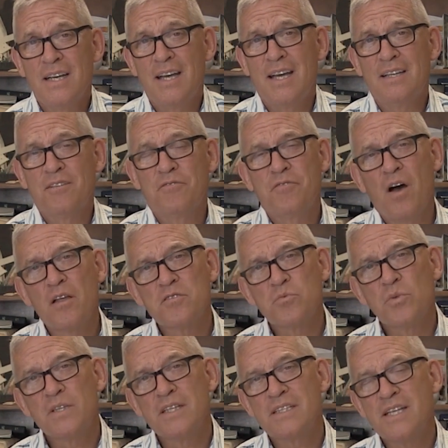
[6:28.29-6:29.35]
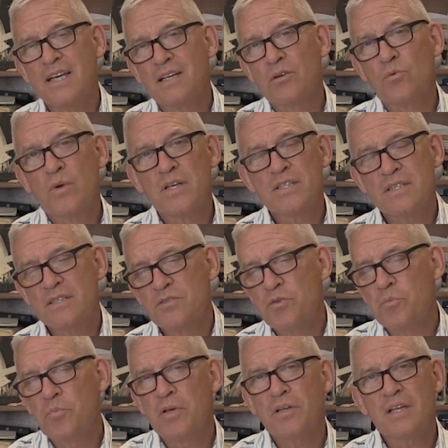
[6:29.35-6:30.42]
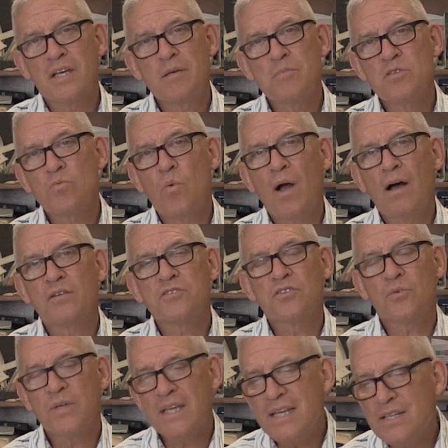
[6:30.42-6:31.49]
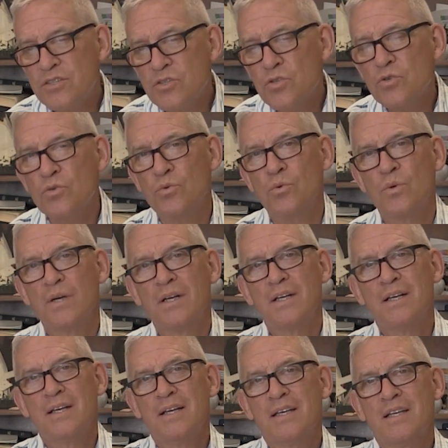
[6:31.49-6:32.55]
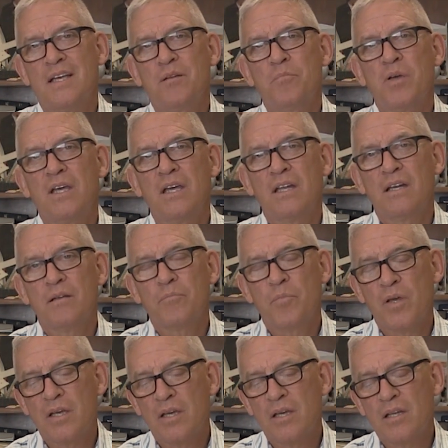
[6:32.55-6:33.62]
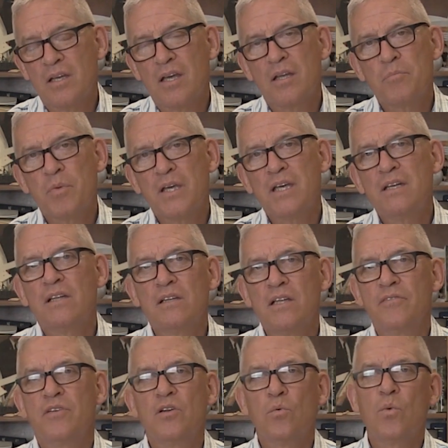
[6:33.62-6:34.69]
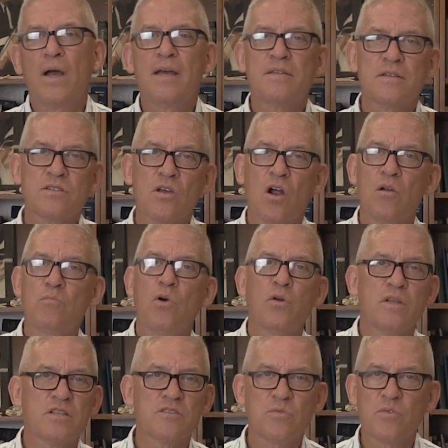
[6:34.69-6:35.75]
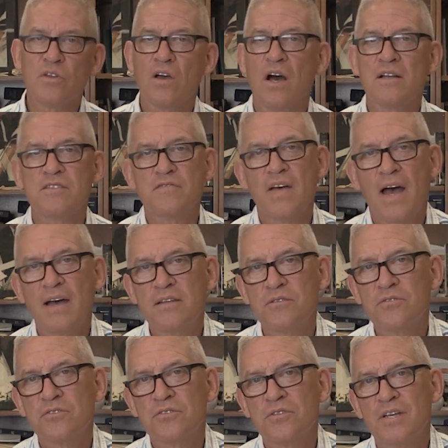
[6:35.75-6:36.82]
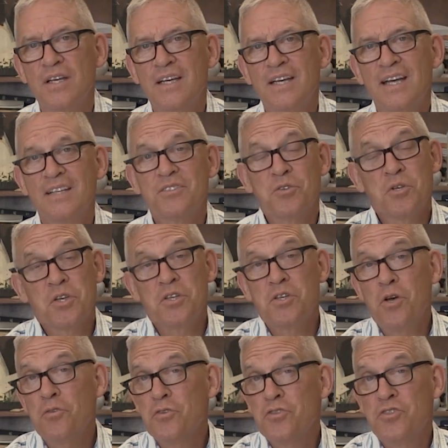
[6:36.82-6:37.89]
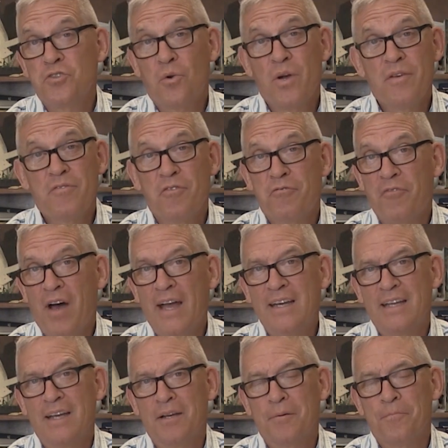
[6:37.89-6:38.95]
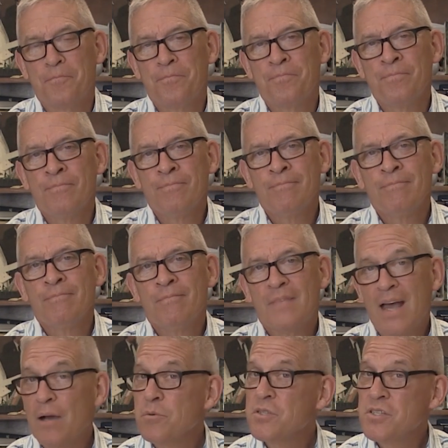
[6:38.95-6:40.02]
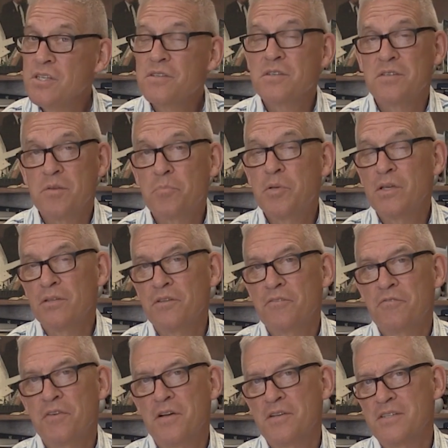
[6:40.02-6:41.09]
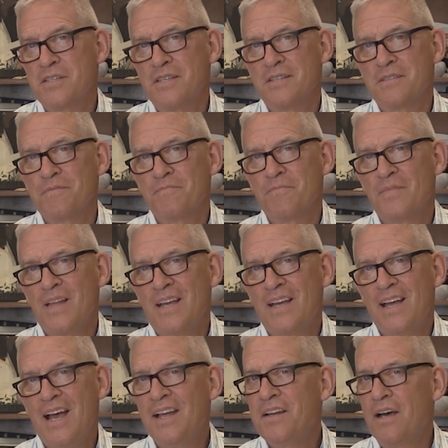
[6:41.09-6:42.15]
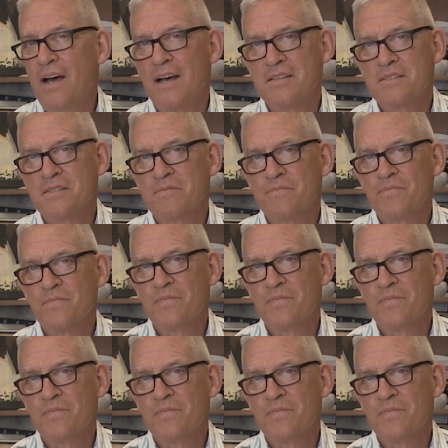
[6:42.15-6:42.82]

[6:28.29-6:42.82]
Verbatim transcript: And the father's willing to take a risk to appeal to him as well, so he, too, can begin, can begin to live in a way that's harmonious with God's values. And so you can know the joy of the finding. That was Jesus' appeal to the Pharisees and to us.